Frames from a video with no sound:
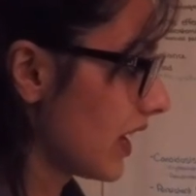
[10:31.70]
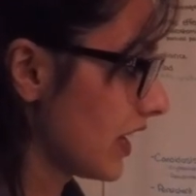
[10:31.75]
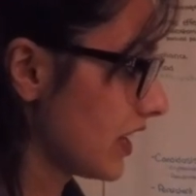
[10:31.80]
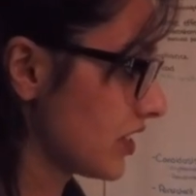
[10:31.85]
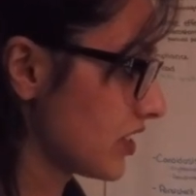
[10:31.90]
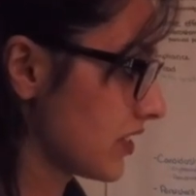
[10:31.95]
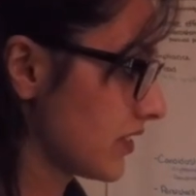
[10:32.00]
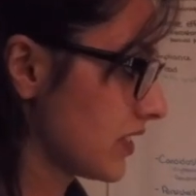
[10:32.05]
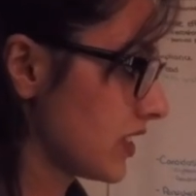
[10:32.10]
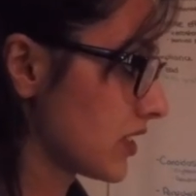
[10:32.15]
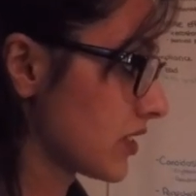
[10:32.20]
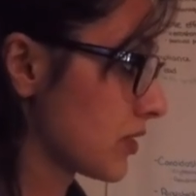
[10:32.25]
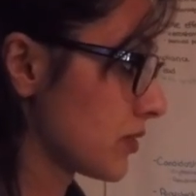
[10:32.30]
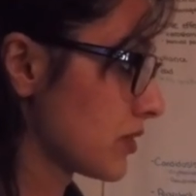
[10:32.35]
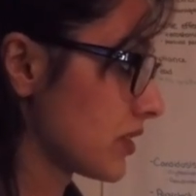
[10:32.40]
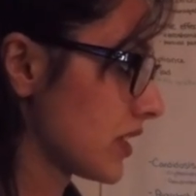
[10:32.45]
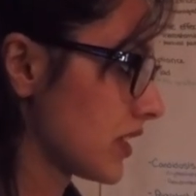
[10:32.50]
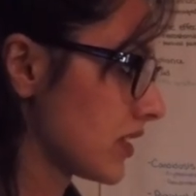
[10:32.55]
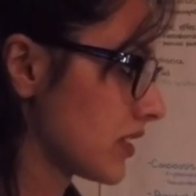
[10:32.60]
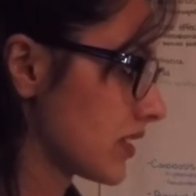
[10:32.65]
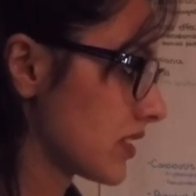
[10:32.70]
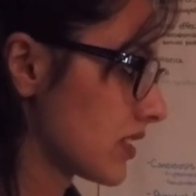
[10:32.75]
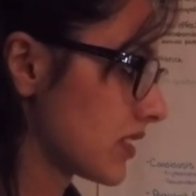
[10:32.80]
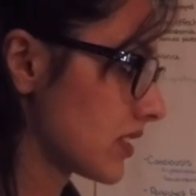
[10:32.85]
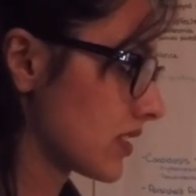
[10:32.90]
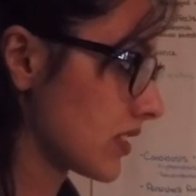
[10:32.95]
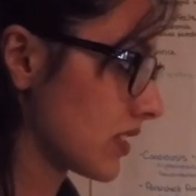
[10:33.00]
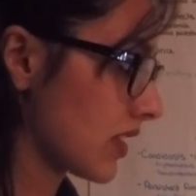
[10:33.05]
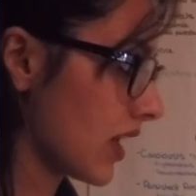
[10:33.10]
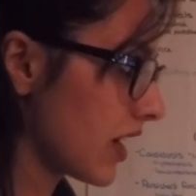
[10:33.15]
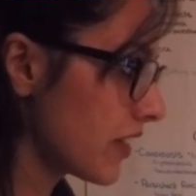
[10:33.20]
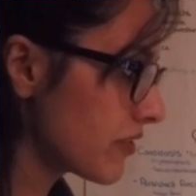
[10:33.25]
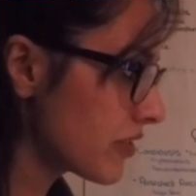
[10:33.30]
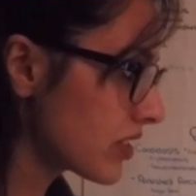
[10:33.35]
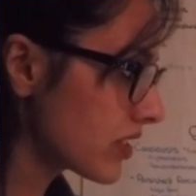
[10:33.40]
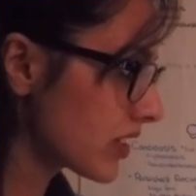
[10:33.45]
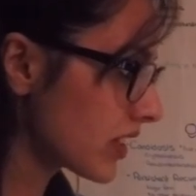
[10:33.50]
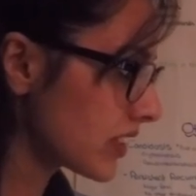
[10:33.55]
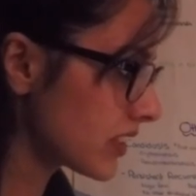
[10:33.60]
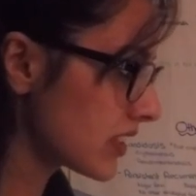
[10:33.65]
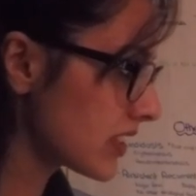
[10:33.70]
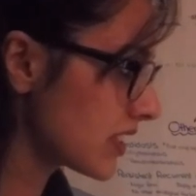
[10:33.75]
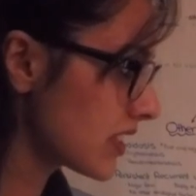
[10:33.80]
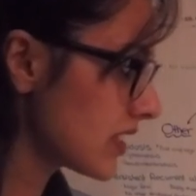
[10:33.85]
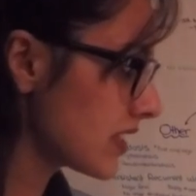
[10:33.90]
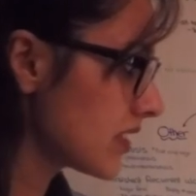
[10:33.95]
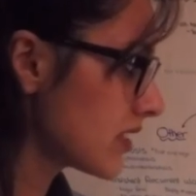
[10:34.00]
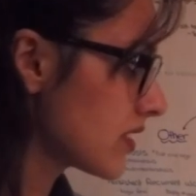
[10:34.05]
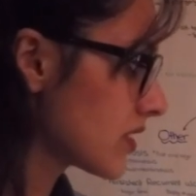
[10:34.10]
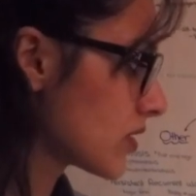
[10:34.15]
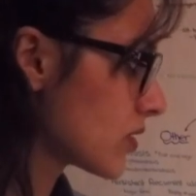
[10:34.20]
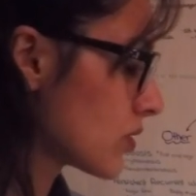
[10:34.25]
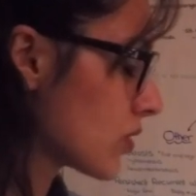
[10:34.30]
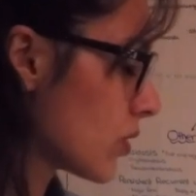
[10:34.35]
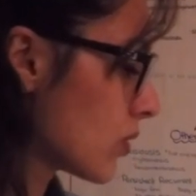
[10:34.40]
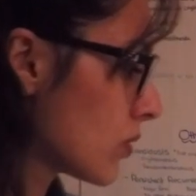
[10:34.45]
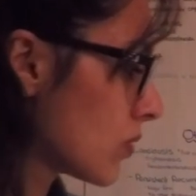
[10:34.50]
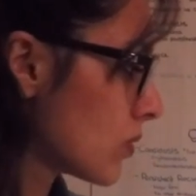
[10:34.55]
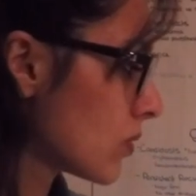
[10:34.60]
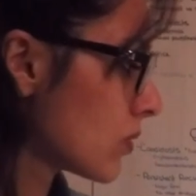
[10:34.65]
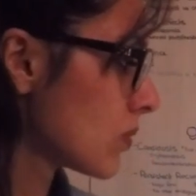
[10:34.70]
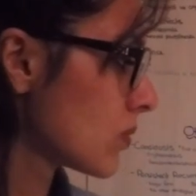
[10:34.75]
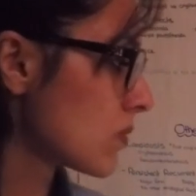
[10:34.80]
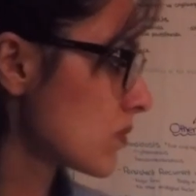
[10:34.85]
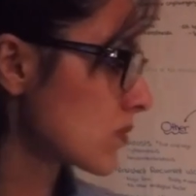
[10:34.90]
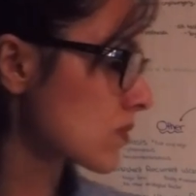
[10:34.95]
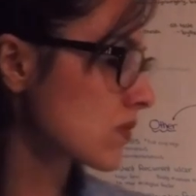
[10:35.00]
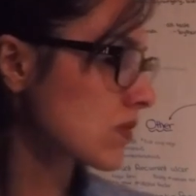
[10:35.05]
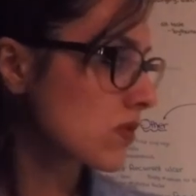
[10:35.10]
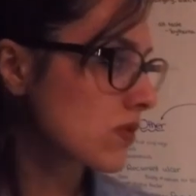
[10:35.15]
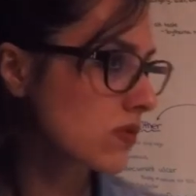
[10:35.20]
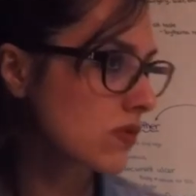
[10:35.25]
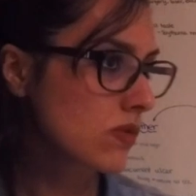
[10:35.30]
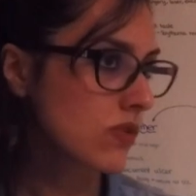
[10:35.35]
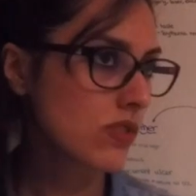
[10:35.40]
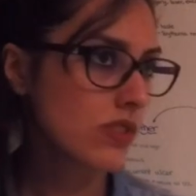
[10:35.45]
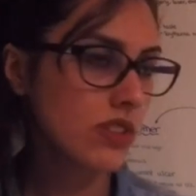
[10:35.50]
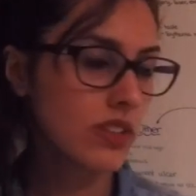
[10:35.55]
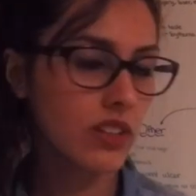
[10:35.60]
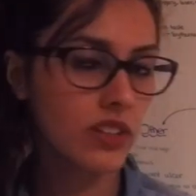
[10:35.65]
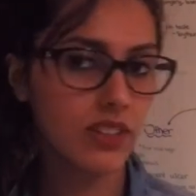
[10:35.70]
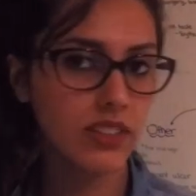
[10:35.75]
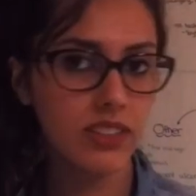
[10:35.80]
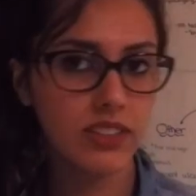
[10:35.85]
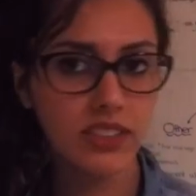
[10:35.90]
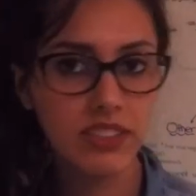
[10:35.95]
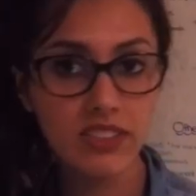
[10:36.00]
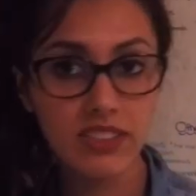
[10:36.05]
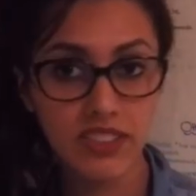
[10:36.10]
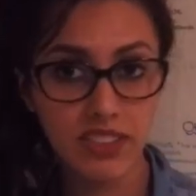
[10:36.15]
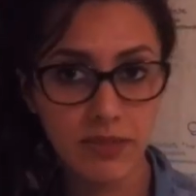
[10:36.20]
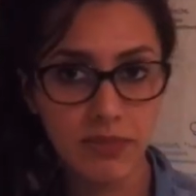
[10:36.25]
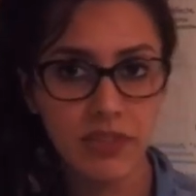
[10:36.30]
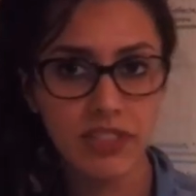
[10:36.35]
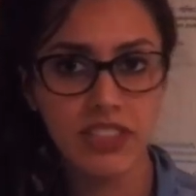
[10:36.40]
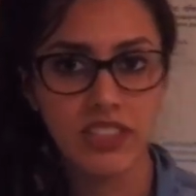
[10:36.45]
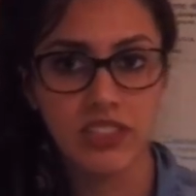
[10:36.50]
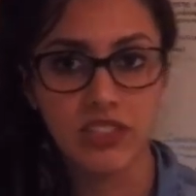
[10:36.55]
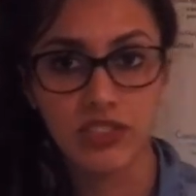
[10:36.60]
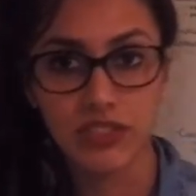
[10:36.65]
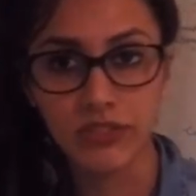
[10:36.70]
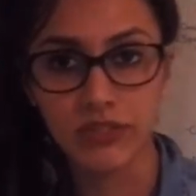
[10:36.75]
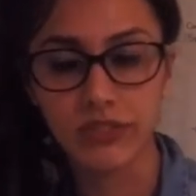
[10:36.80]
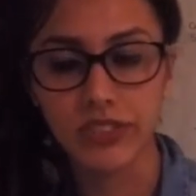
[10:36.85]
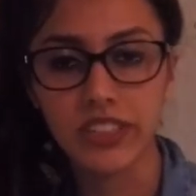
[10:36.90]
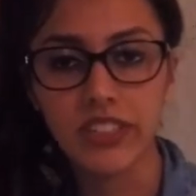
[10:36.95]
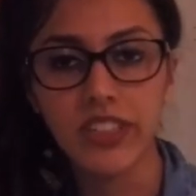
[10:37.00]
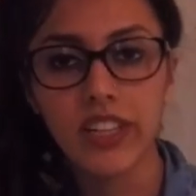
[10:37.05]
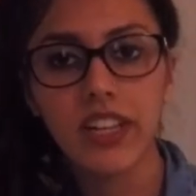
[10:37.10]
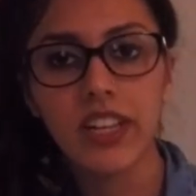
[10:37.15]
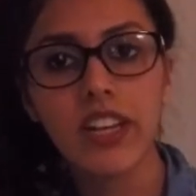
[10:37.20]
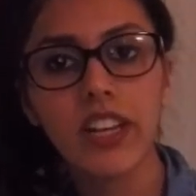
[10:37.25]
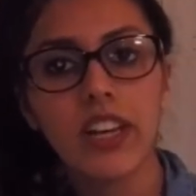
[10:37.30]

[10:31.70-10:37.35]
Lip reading: HIV-associated salivary gland disease, so it's typically in children.